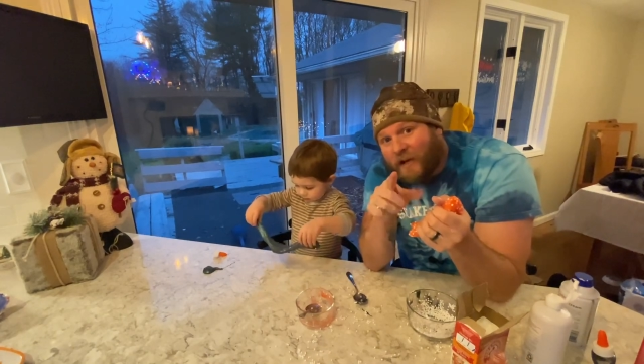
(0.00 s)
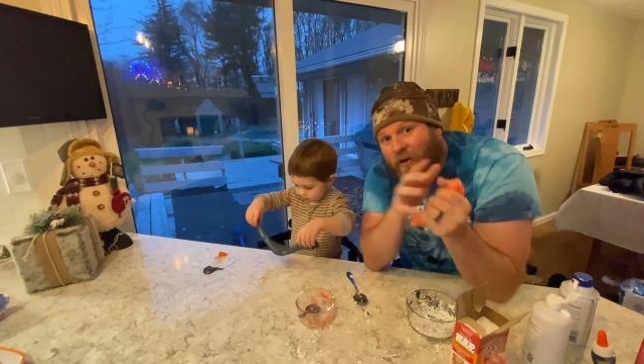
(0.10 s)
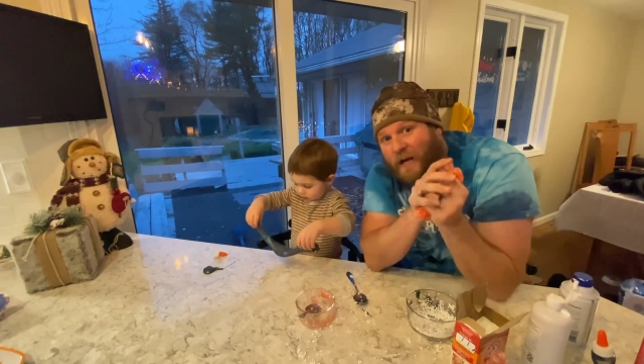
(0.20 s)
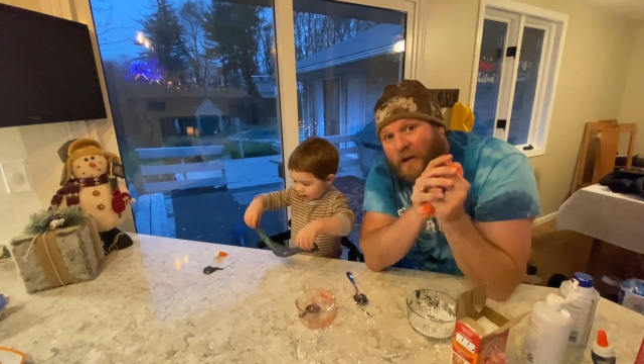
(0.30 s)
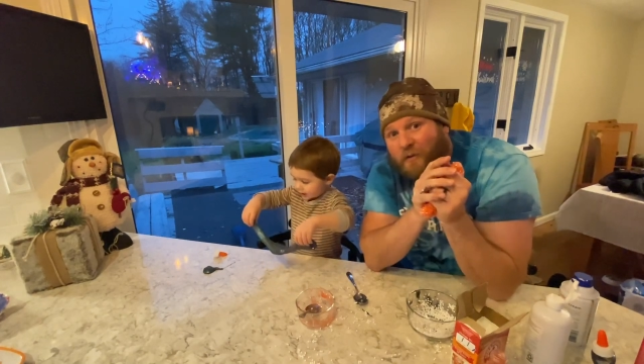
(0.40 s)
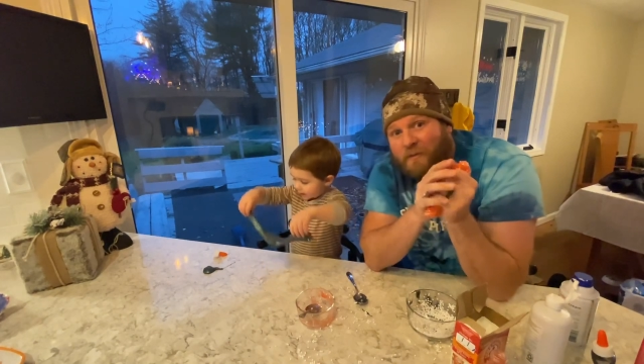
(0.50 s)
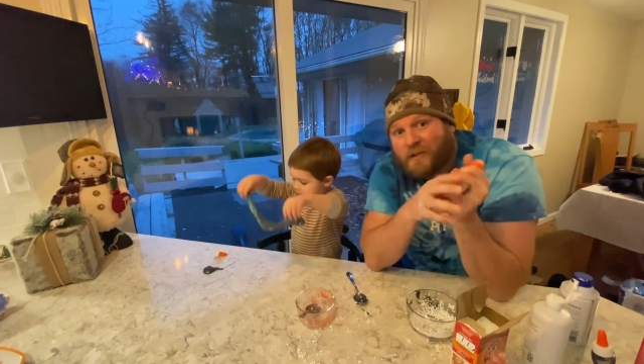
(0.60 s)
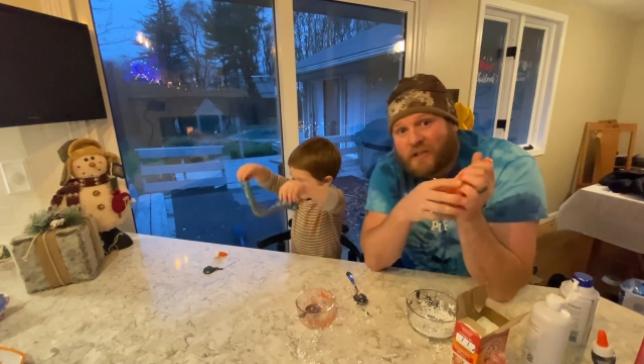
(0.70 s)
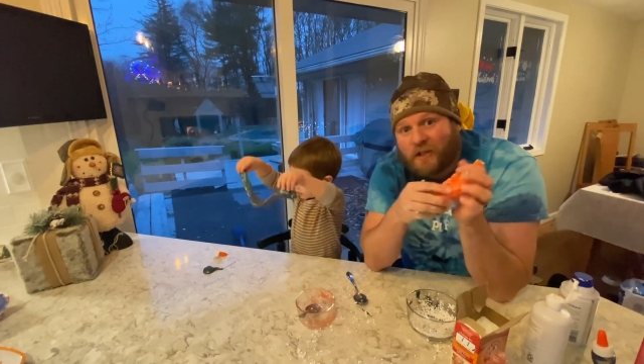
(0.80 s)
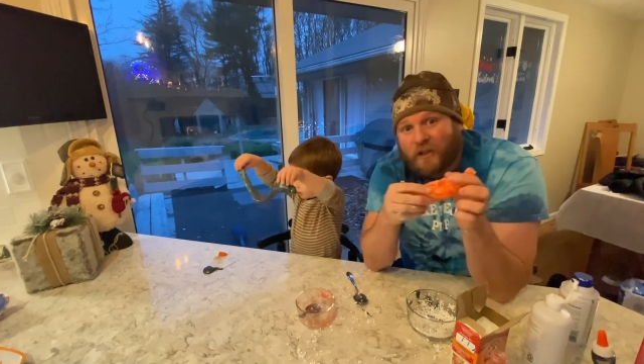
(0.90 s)

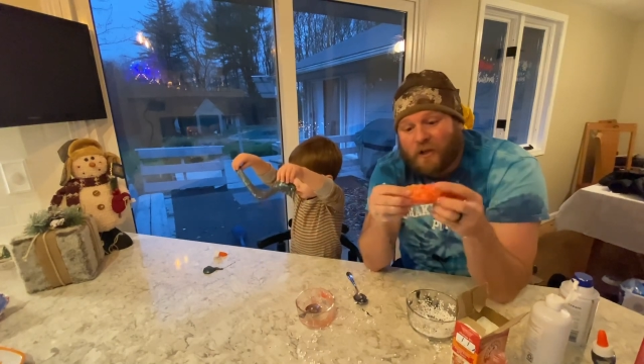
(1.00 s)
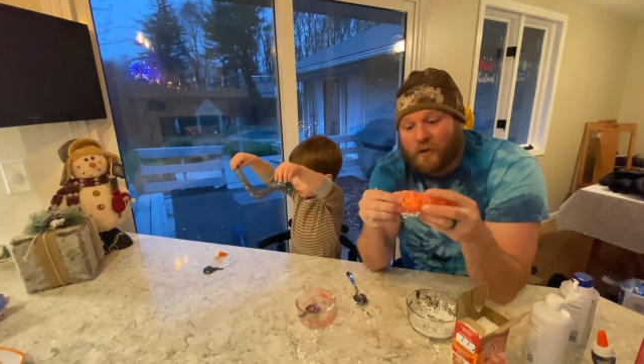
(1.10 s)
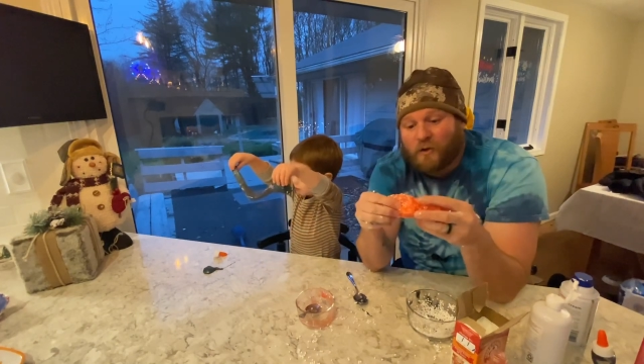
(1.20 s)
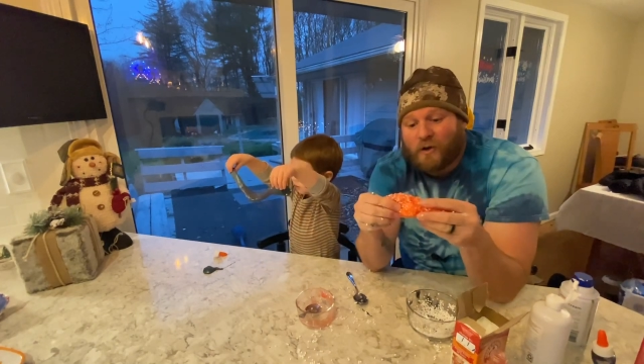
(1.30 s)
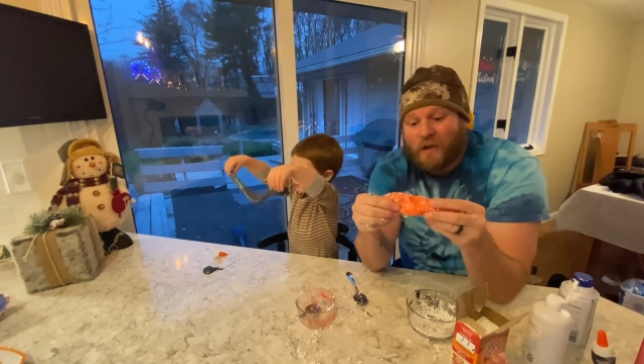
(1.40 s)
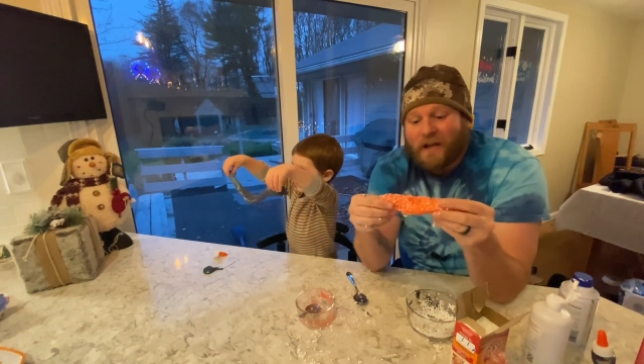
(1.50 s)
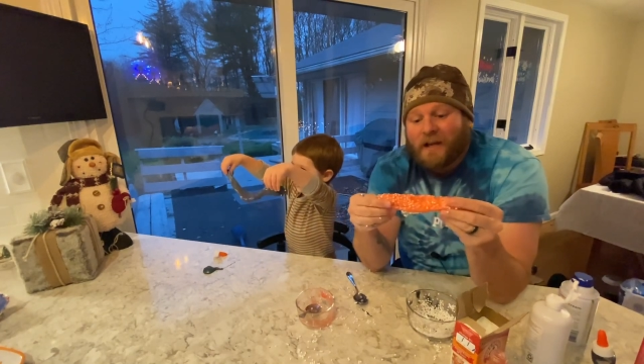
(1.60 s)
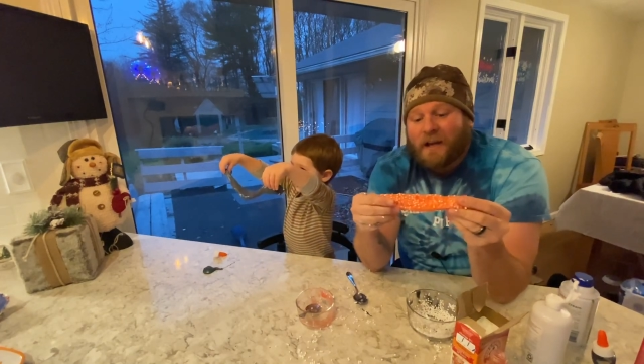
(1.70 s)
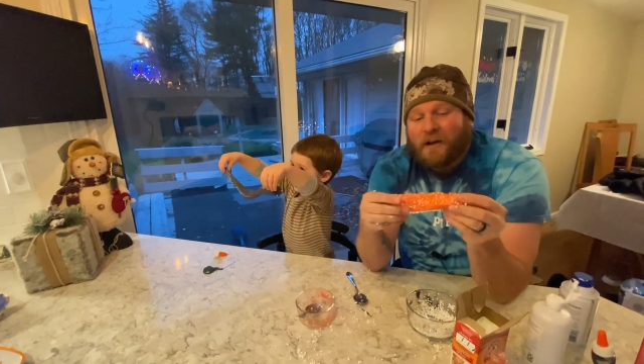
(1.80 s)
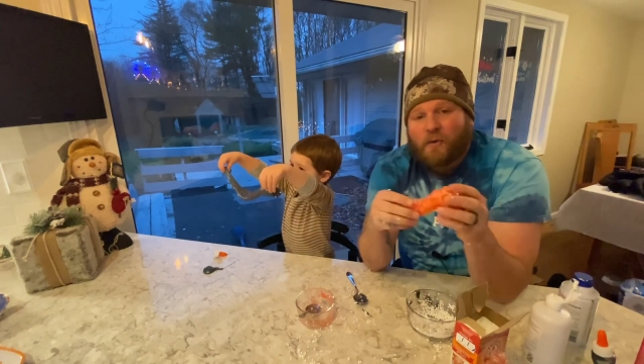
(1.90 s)
Elmer's glue
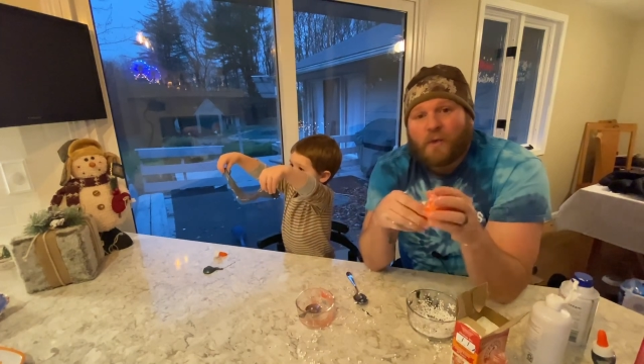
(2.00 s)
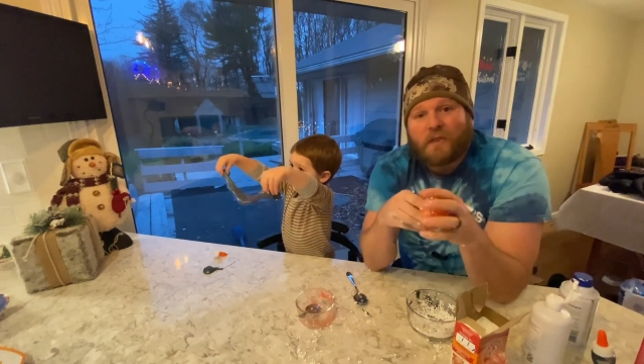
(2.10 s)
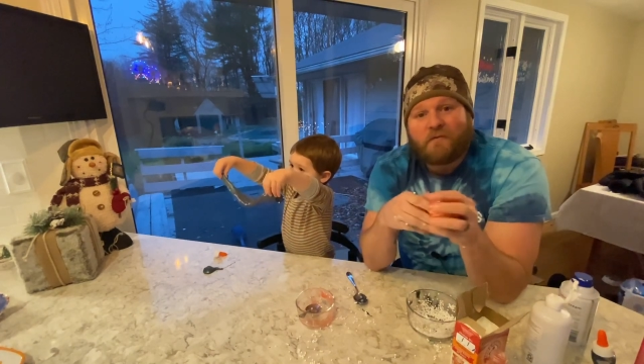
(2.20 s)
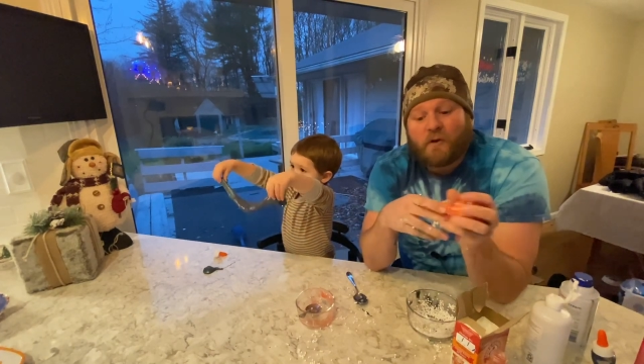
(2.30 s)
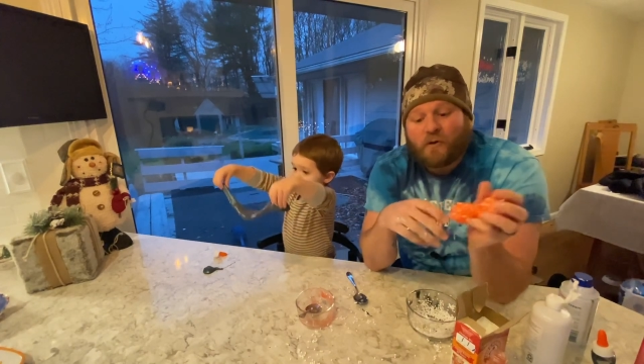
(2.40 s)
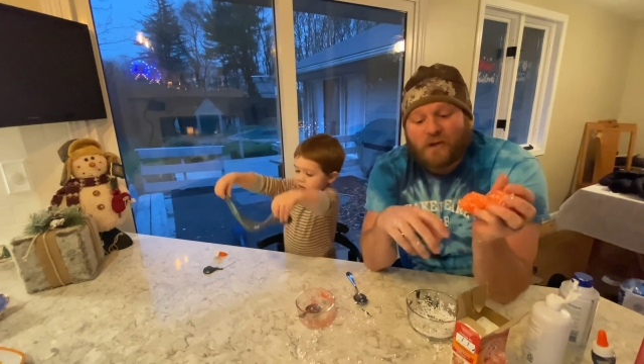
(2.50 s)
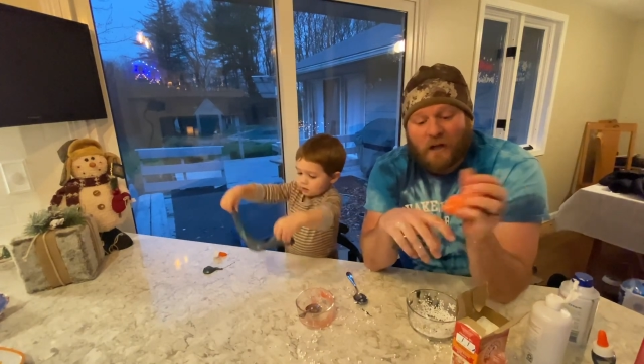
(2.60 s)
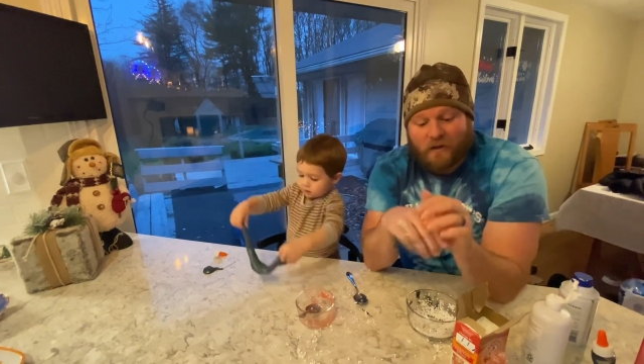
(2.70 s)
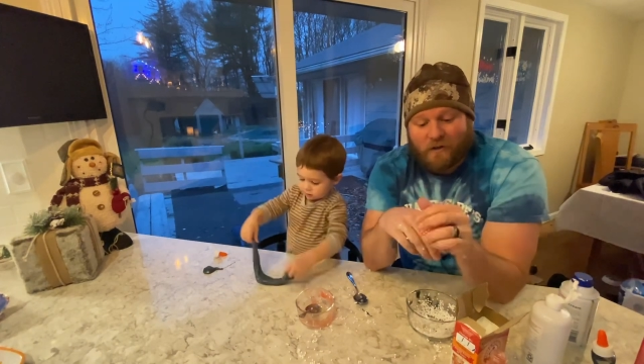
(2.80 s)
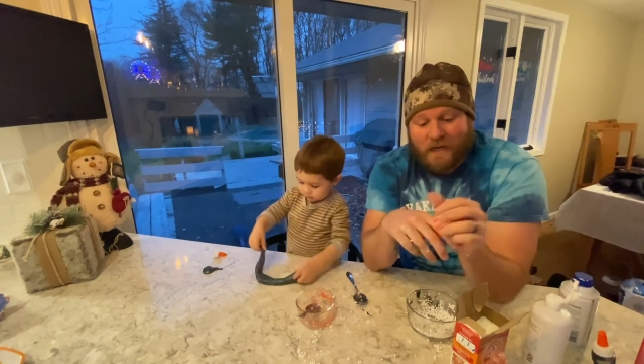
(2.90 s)
with food
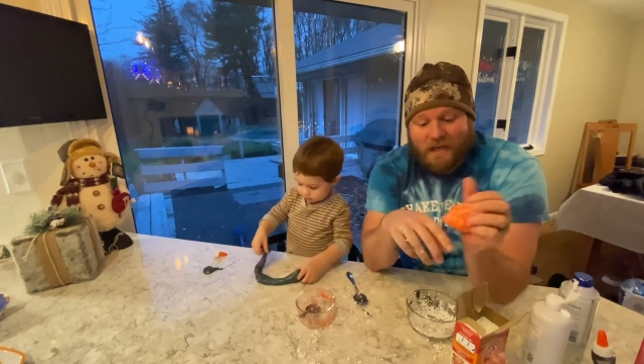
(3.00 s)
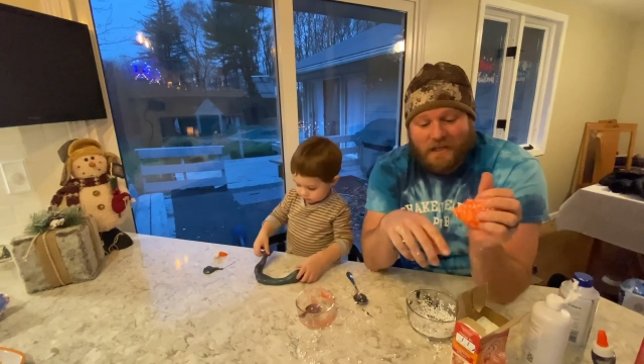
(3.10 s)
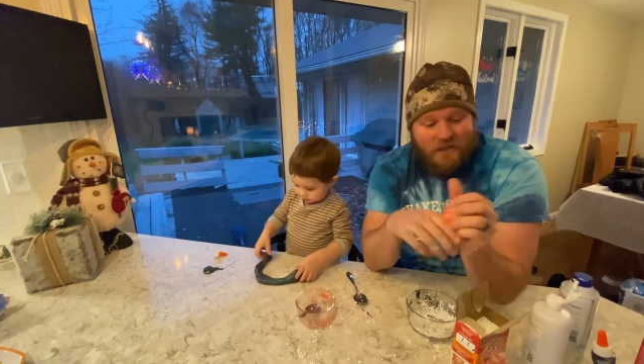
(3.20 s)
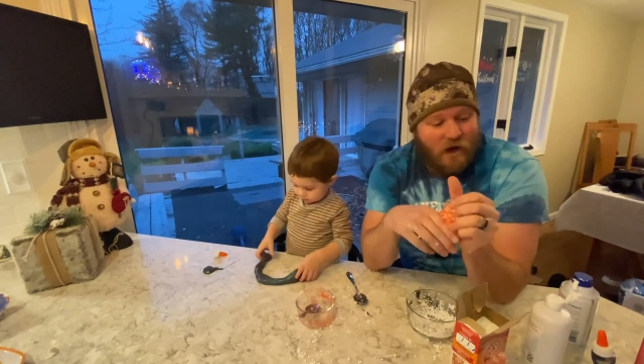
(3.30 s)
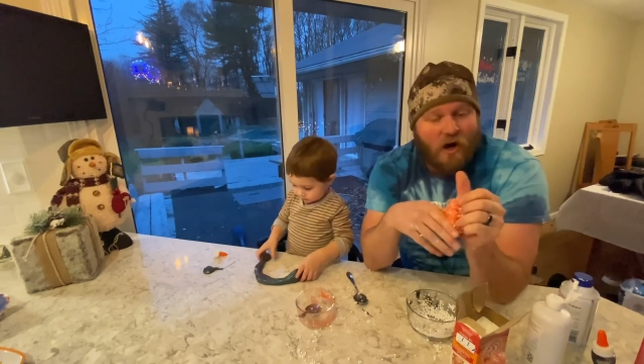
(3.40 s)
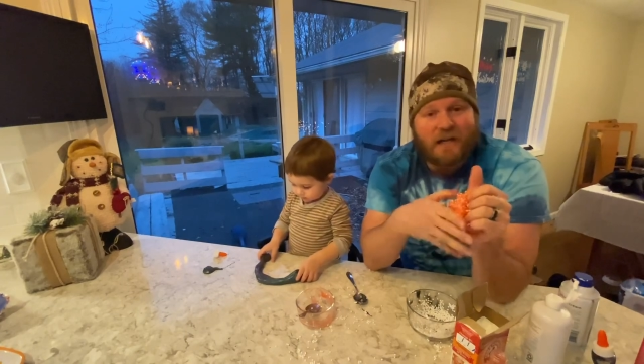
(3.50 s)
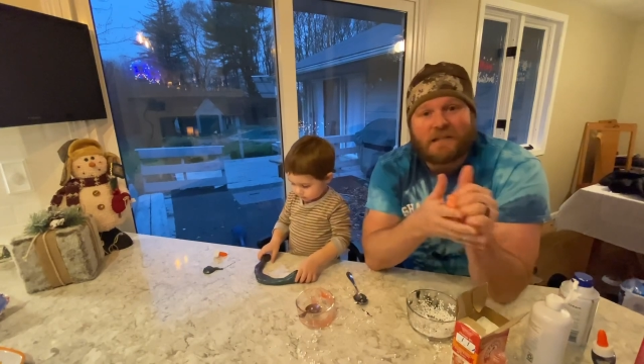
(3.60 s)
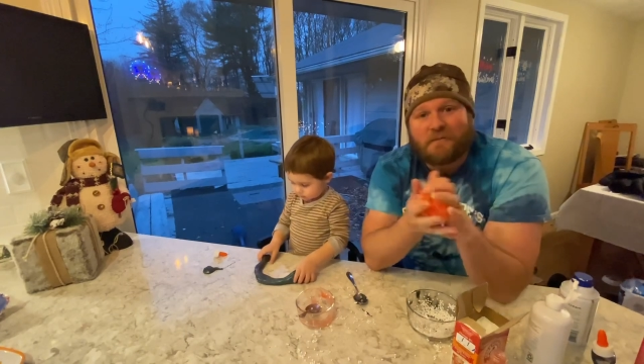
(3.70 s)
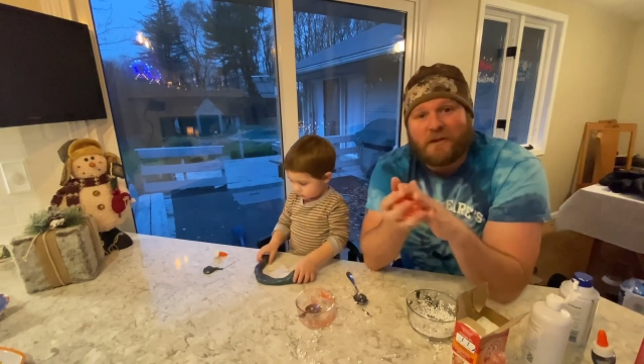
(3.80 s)
coloring is awesome.